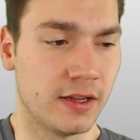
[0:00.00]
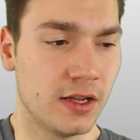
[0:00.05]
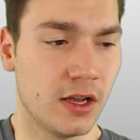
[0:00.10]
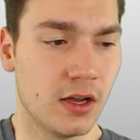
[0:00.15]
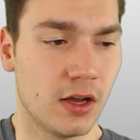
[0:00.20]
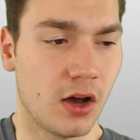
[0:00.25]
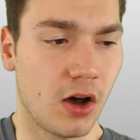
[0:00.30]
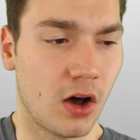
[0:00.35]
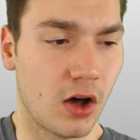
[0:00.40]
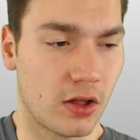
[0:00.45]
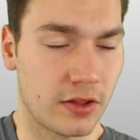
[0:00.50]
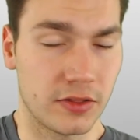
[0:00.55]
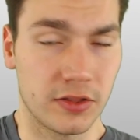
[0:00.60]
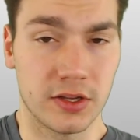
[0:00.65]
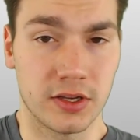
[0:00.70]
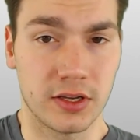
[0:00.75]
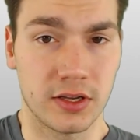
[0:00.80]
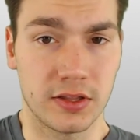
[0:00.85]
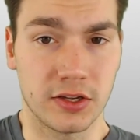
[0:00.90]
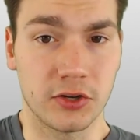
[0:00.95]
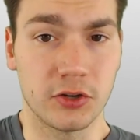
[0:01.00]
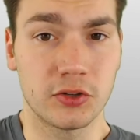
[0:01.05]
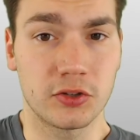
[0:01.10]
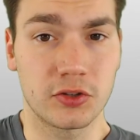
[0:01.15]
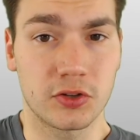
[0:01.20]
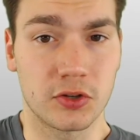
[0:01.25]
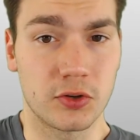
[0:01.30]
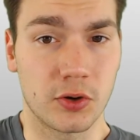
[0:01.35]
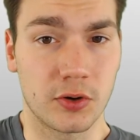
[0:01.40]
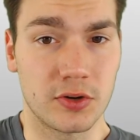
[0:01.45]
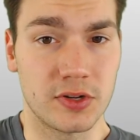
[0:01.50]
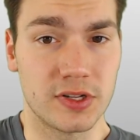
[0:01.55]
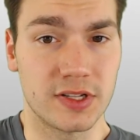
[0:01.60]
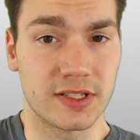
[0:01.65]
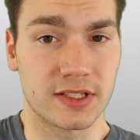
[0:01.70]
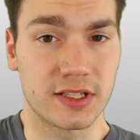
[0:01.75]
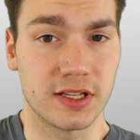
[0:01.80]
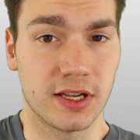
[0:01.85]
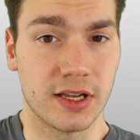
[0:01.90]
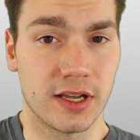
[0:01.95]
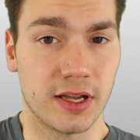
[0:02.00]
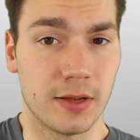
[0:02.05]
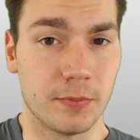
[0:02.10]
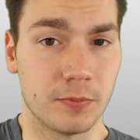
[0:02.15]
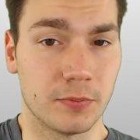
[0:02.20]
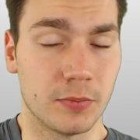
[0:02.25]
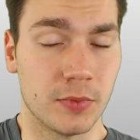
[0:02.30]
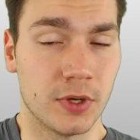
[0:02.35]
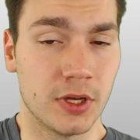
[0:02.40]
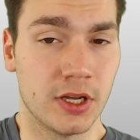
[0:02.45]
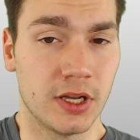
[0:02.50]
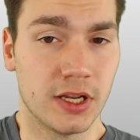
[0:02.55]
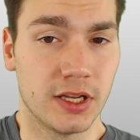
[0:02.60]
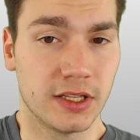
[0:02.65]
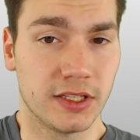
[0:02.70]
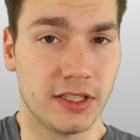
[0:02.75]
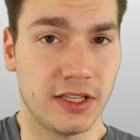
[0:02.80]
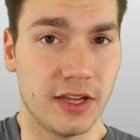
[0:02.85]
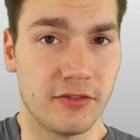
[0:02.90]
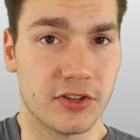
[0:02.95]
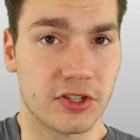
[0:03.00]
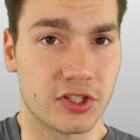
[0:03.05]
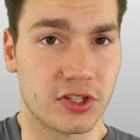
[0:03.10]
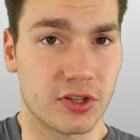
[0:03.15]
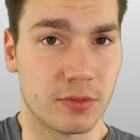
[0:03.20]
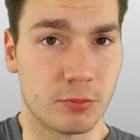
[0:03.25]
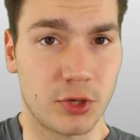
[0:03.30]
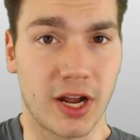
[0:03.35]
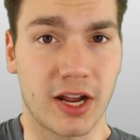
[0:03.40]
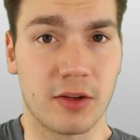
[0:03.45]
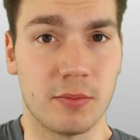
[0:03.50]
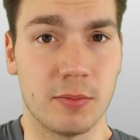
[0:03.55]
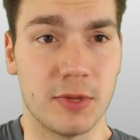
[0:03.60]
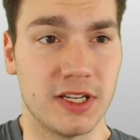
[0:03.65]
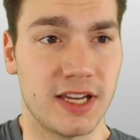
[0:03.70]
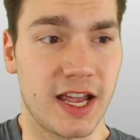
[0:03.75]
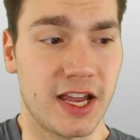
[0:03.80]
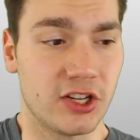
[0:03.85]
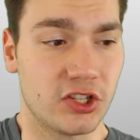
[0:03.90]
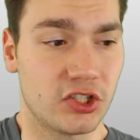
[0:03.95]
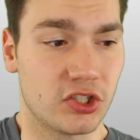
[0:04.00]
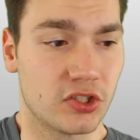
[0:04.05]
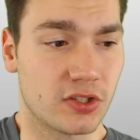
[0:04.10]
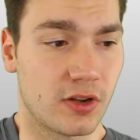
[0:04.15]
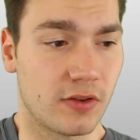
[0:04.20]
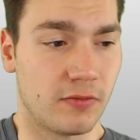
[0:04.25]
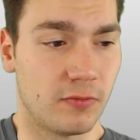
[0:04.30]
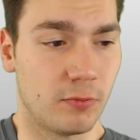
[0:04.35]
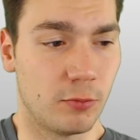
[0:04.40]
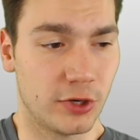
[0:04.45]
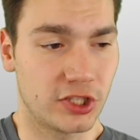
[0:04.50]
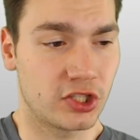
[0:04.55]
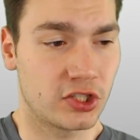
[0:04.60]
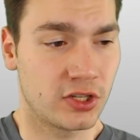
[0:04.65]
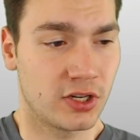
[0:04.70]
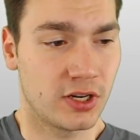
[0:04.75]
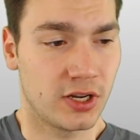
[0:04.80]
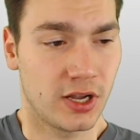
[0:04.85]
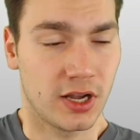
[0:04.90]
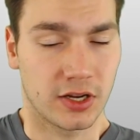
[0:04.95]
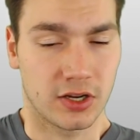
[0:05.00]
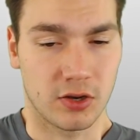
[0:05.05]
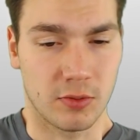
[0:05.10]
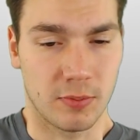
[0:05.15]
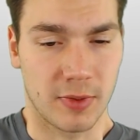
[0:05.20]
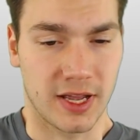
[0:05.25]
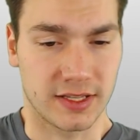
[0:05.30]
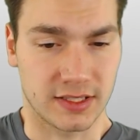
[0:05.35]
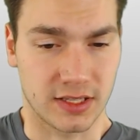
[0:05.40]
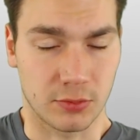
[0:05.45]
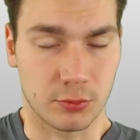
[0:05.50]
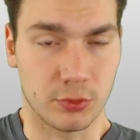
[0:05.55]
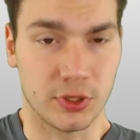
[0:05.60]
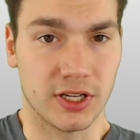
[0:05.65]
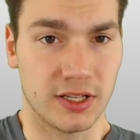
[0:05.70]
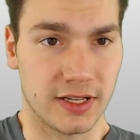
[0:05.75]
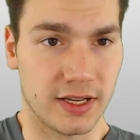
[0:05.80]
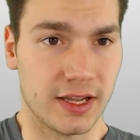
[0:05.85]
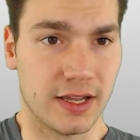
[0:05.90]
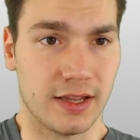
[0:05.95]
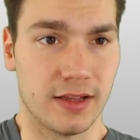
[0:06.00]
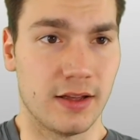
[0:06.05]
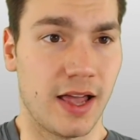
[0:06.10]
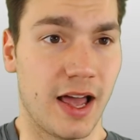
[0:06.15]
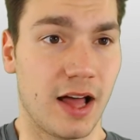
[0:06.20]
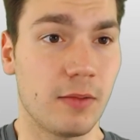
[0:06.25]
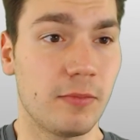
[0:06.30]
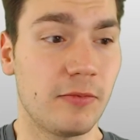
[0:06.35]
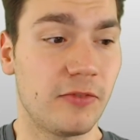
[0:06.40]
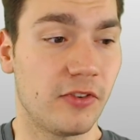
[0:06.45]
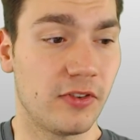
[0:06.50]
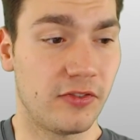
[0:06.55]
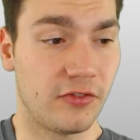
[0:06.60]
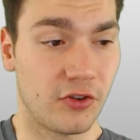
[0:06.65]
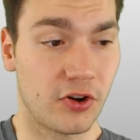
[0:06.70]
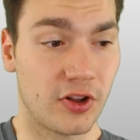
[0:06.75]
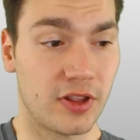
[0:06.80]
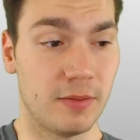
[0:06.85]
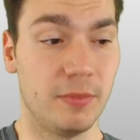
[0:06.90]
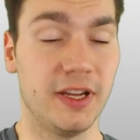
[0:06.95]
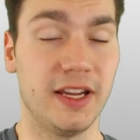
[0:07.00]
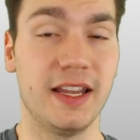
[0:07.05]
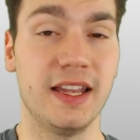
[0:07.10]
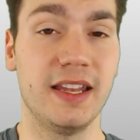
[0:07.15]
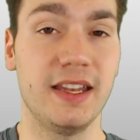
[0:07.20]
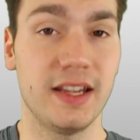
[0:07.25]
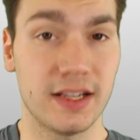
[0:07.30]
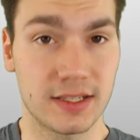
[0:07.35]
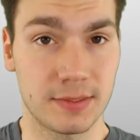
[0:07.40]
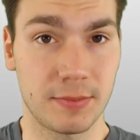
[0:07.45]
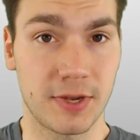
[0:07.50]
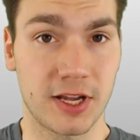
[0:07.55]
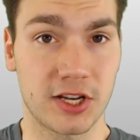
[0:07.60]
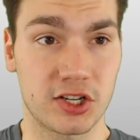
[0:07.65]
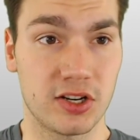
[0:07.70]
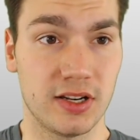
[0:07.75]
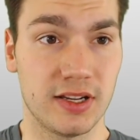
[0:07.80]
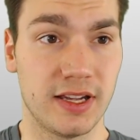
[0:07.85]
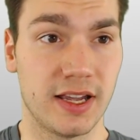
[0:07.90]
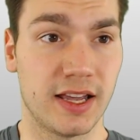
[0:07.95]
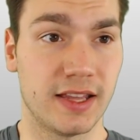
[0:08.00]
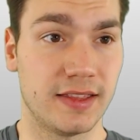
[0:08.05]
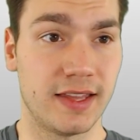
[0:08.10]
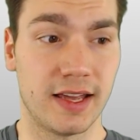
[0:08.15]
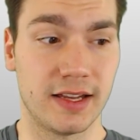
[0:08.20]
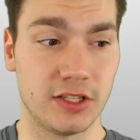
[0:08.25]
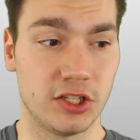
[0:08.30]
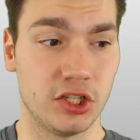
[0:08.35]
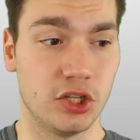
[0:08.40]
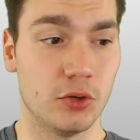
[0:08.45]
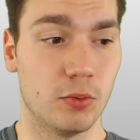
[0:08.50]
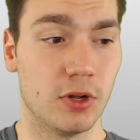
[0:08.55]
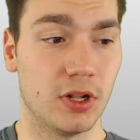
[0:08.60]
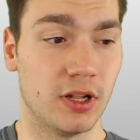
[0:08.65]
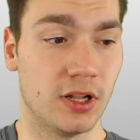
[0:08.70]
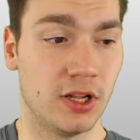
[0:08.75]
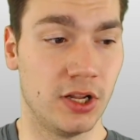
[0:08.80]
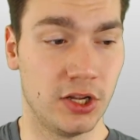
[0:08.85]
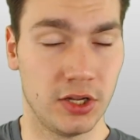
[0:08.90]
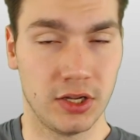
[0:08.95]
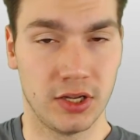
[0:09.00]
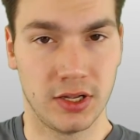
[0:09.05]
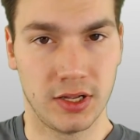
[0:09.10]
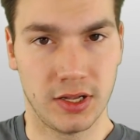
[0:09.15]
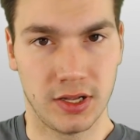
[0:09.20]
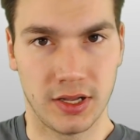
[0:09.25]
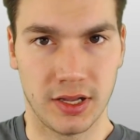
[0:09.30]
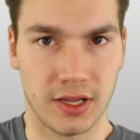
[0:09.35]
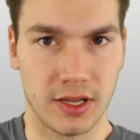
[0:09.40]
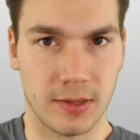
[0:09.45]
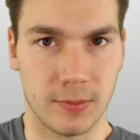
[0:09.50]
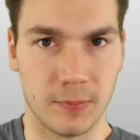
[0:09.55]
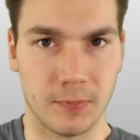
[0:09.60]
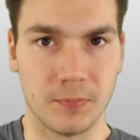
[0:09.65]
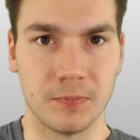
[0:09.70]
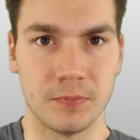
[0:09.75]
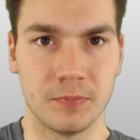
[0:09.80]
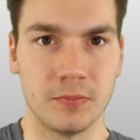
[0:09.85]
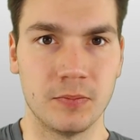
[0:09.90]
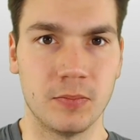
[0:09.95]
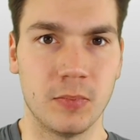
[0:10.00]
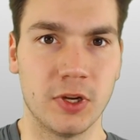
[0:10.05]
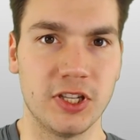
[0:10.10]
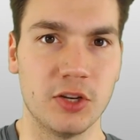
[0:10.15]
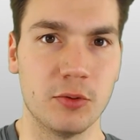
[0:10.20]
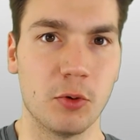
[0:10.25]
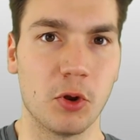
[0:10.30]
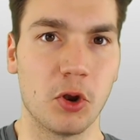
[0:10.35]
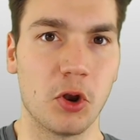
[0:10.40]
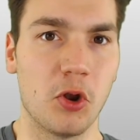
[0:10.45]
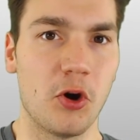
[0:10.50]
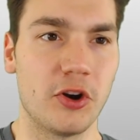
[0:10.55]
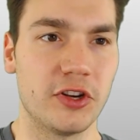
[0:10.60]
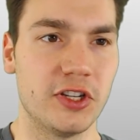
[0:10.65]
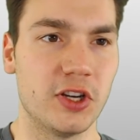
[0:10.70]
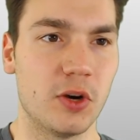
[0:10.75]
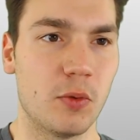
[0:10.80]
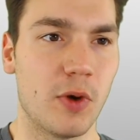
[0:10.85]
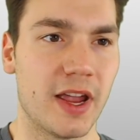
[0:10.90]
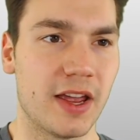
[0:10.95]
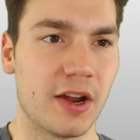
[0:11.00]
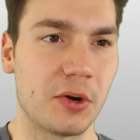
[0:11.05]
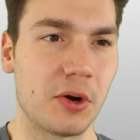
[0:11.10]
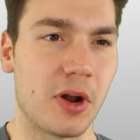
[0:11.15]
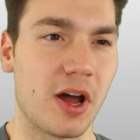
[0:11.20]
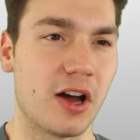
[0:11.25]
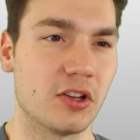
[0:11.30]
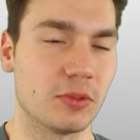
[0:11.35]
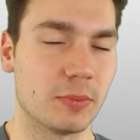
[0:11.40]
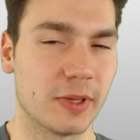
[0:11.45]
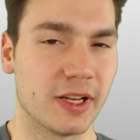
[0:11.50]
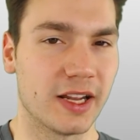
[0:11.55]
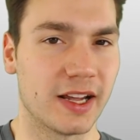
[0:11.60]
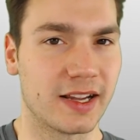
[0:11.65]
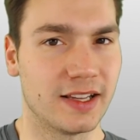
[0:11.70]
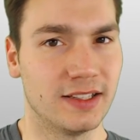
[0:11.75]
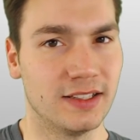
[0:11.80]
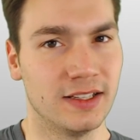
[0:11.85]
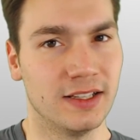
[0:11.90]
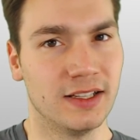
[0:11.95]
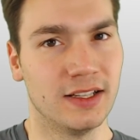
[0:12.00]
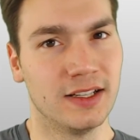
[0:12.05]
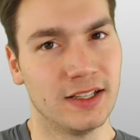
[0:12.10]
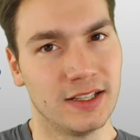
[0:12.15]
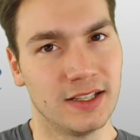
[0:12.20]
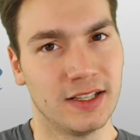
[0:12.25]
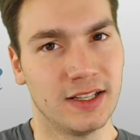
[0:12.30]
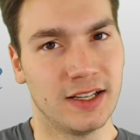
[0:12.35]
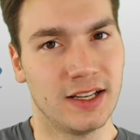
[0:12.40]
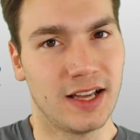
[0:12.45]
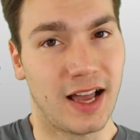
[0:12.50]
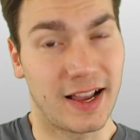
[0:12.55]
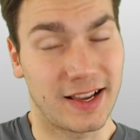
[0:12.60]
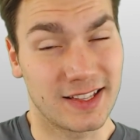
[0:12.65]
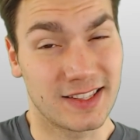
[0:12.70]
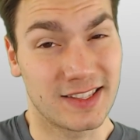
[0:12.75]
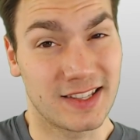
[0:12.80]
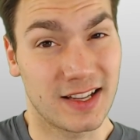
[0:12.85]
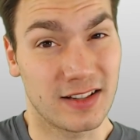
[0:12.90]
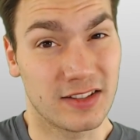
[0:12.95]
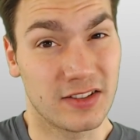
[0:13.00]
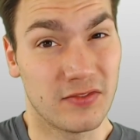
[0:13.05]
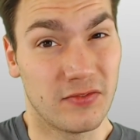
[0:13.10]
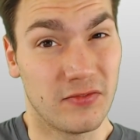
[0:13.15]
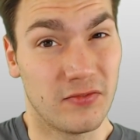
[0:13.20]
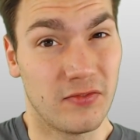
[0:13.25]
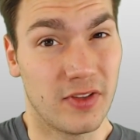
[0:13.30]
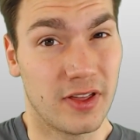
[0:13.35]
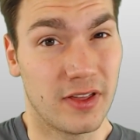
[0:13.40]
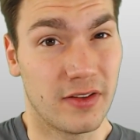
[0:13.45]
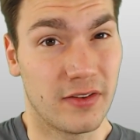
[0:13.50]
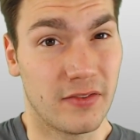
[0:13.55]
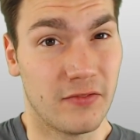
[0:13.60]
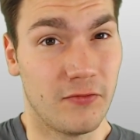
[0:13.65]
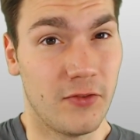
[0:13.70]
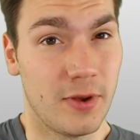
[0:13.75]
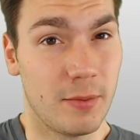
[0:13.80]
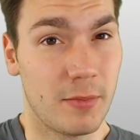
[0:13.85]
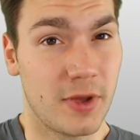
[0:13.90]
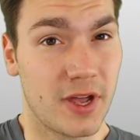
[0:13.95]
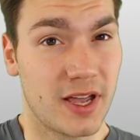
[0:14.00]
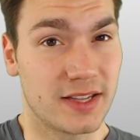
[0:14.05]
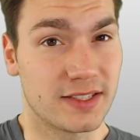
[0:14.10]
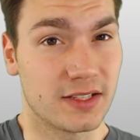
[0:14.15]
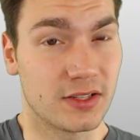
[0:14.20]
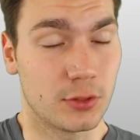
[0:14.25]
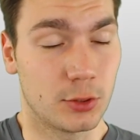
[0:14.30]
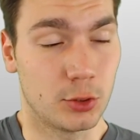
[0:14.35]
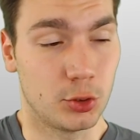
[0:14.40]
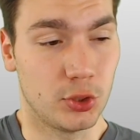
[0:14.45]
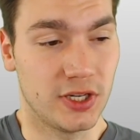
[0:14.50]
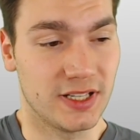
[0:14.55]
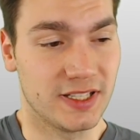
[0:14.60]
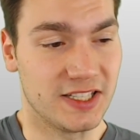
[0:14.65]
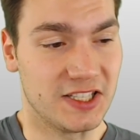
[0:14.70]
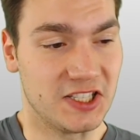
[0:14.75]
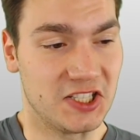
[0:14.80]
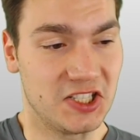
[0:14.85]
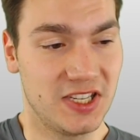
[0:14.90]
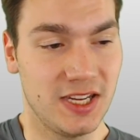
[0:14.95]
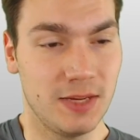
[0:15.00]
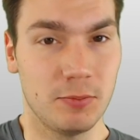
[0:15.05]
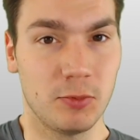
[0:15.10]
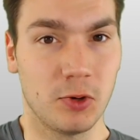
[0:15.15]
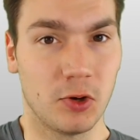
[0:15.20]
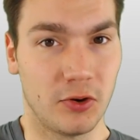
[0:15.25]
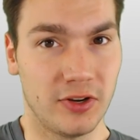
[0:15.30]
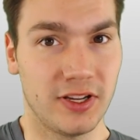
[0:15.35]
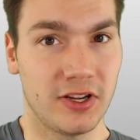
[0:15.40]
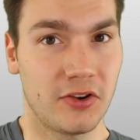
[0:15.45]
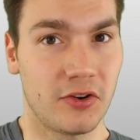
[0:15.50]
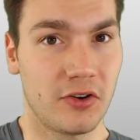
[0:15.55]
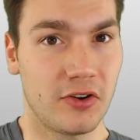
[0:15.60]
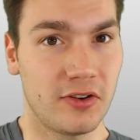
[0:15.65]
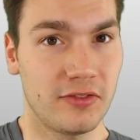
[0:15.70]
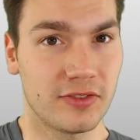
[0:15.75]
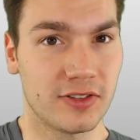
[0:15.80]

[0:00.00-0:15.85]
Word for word: uh, the, the good tutorials um, give you some recommendations of which commands are really uh, helpful for the beginning especially and then you will um, you will learn your way around but i can i can tell you uh, vim has a really steep learning curve